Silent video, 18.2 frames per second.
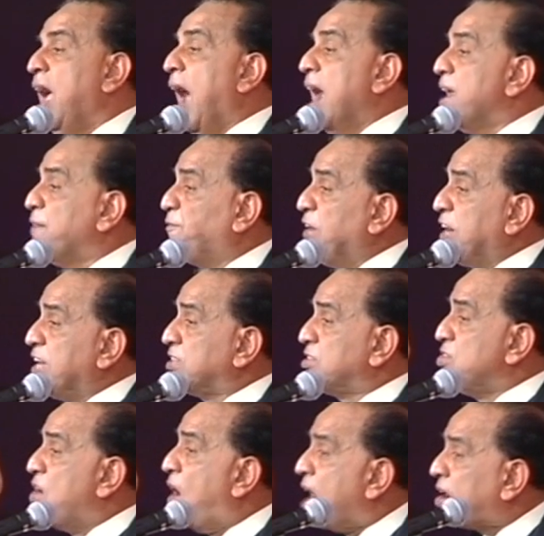And if it
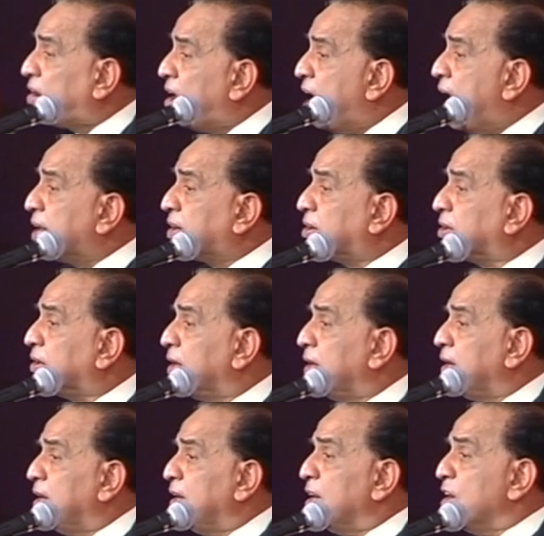is not
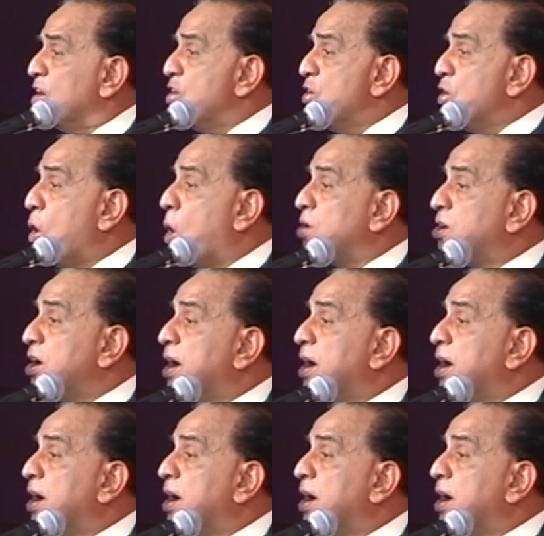let, no